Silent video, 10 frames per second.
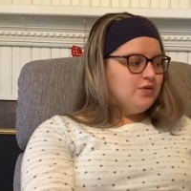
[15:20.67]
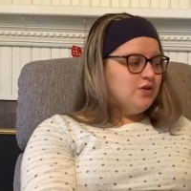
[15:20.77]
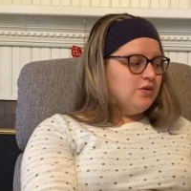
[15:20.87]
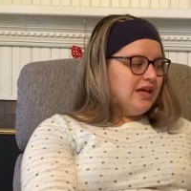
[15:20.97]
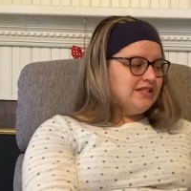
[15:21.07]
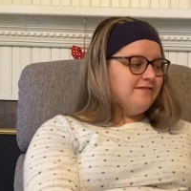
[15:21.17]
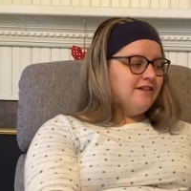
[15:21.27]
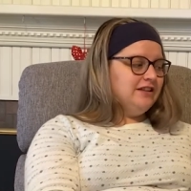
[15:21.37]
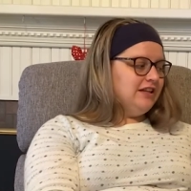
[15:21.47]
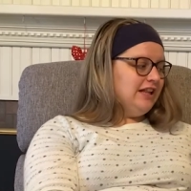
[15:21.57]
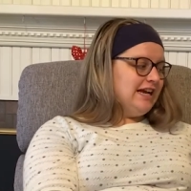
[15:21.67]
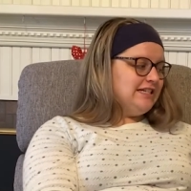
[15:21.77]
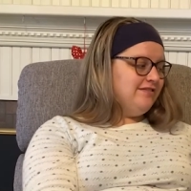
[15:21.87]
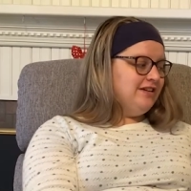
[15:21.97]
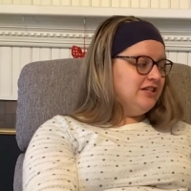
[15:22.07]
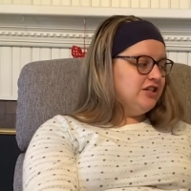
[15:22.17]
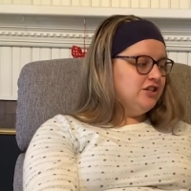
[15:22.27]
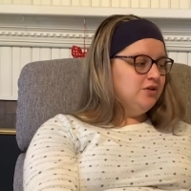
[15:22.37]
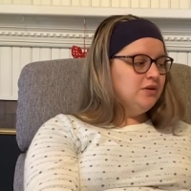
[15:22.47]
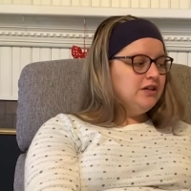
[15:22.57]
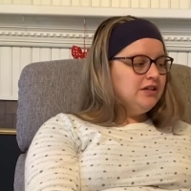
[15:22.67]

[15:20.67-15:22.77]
So that's a fun little activity to do